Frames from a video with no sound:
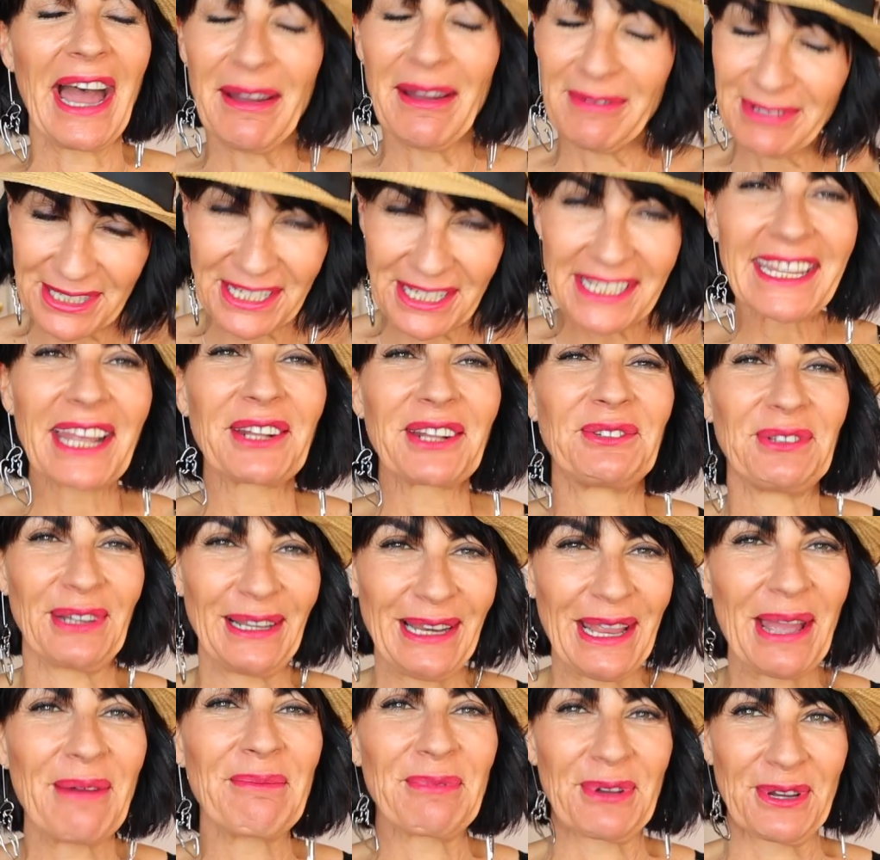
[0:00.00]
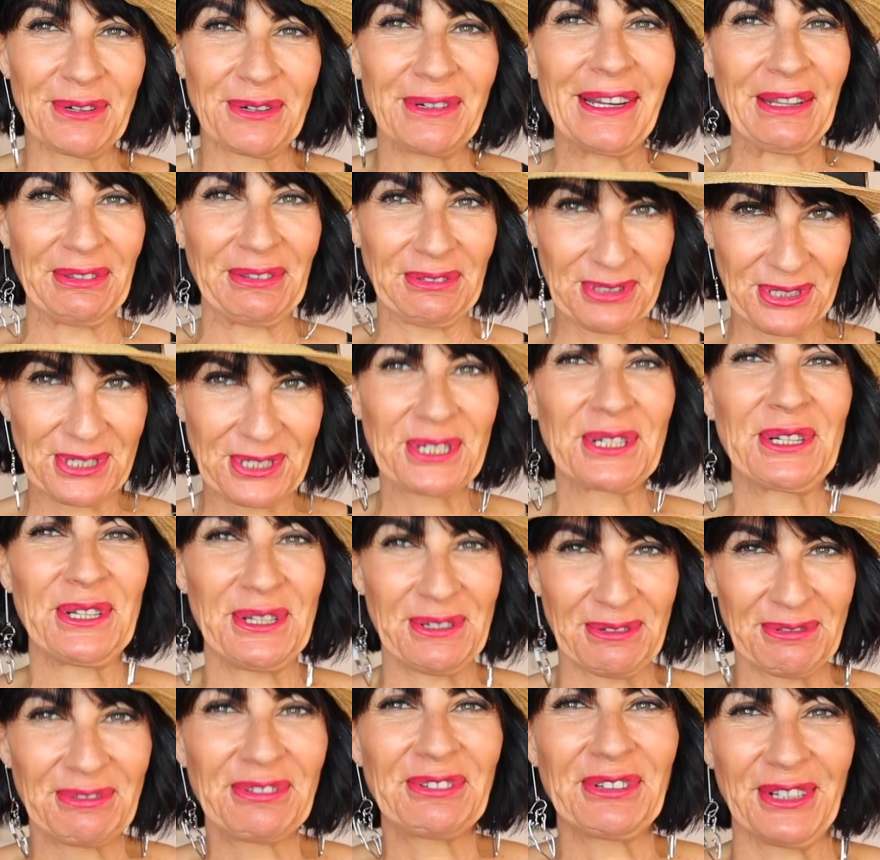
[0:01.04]
I'm going to show
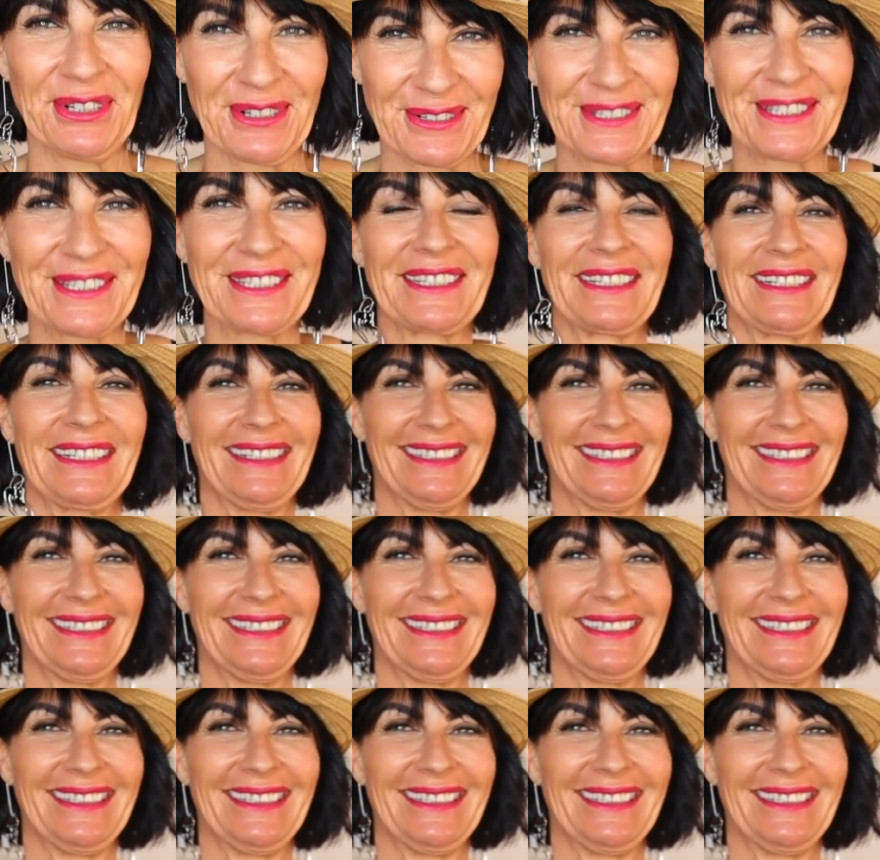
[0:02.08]
you first.